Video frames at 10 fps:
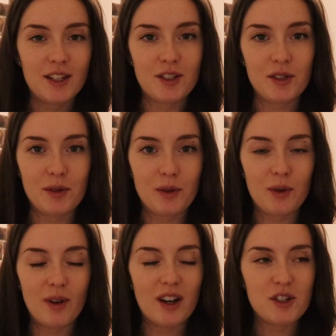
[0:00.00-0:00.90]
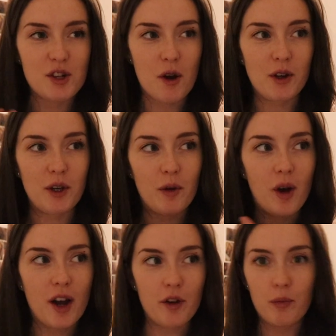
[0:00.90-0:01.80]
to show you
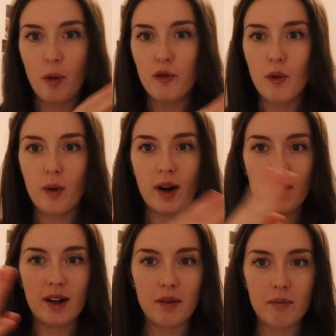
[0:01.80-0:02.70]
kind of before,